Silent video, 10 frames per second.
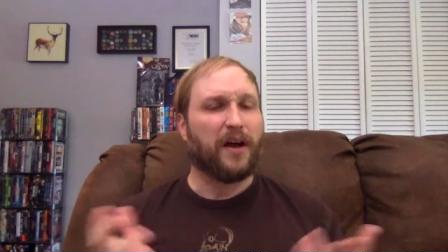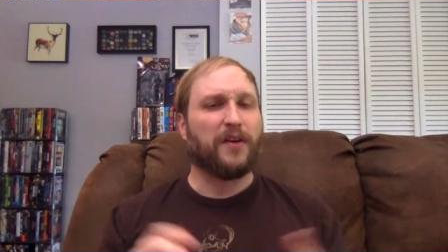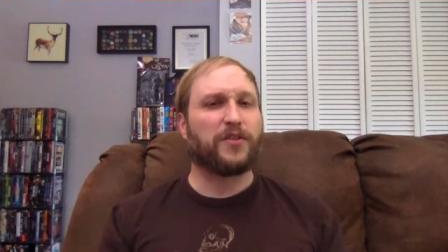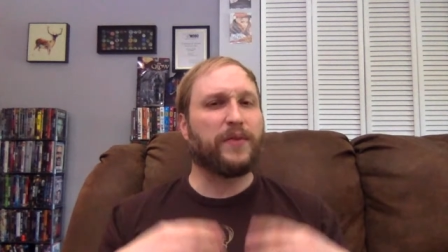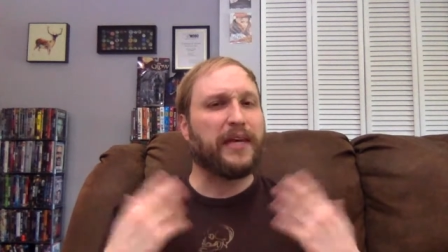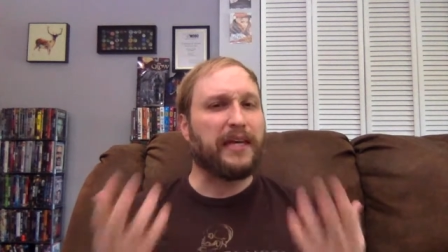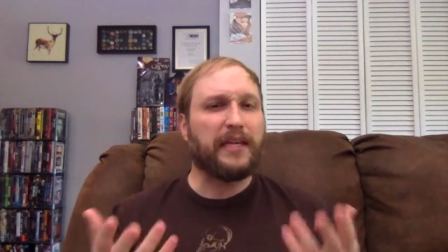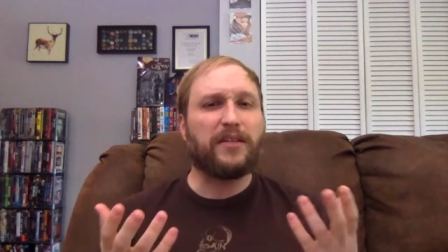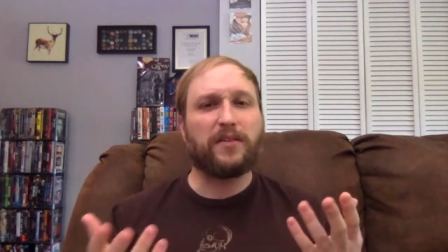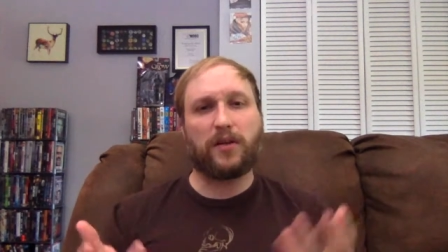So they
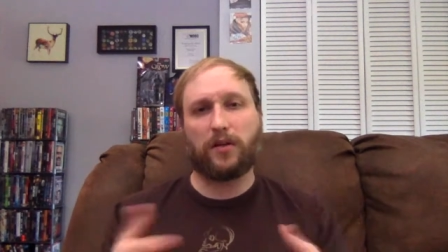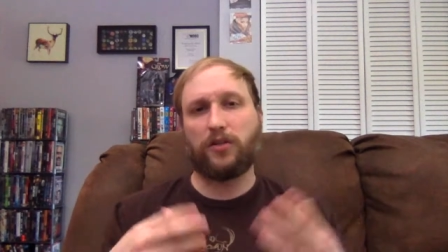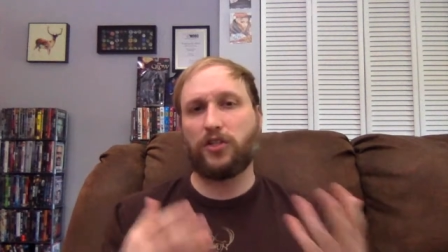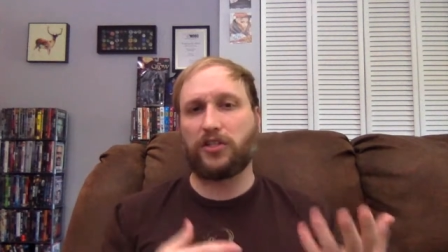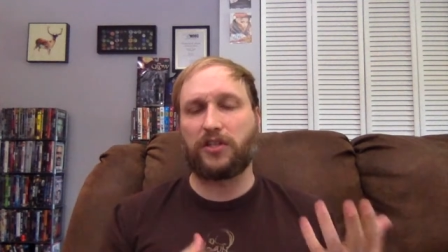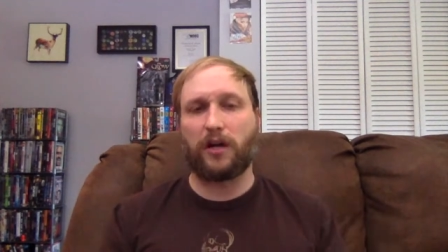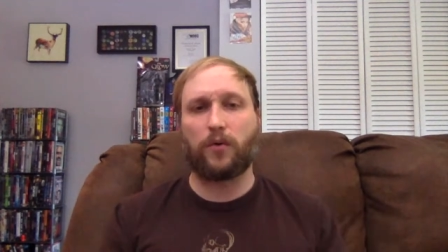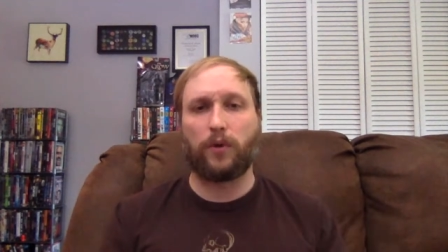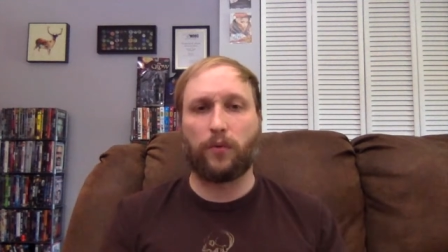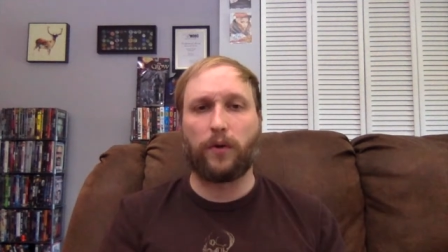easily could have just stuck
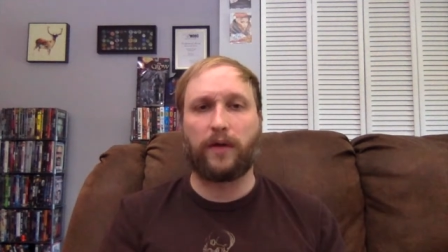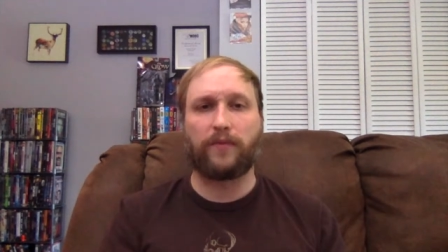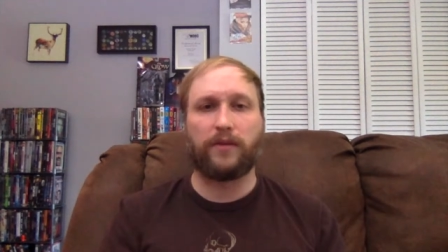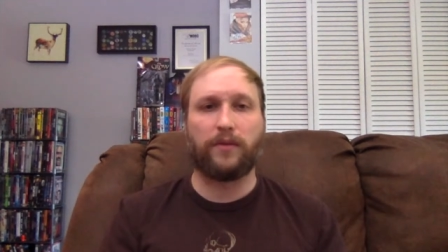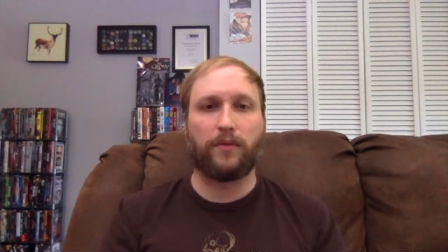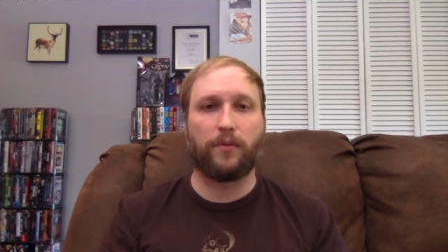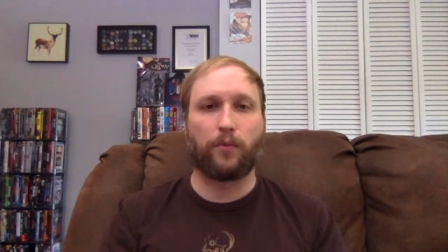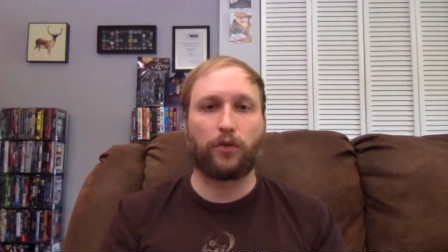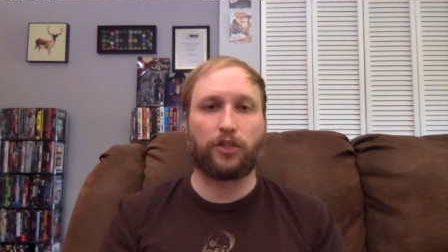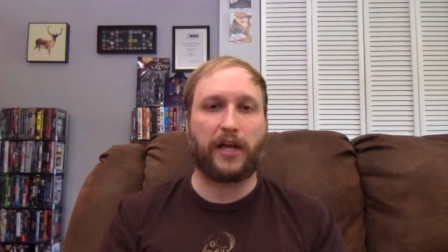with whatever the, the
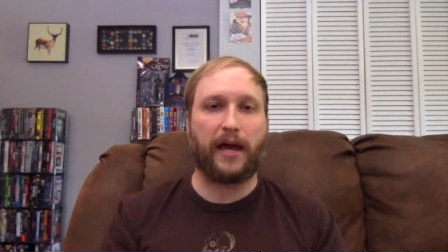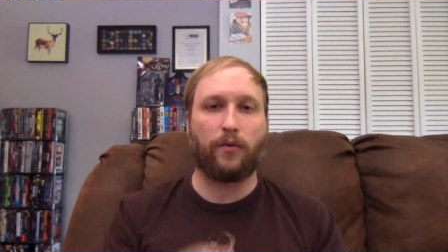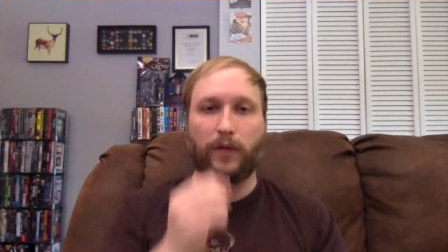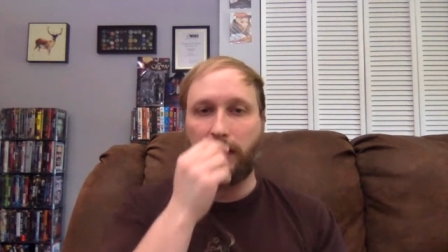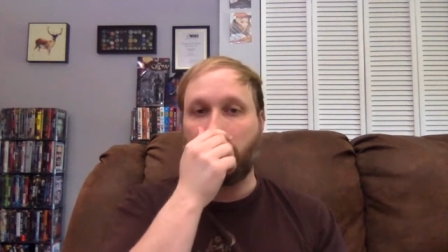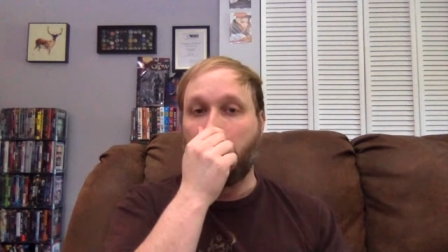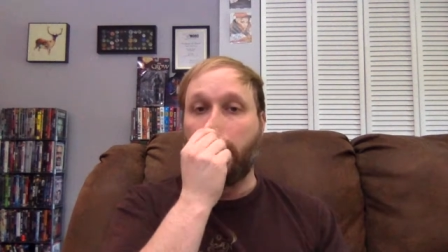more shadowy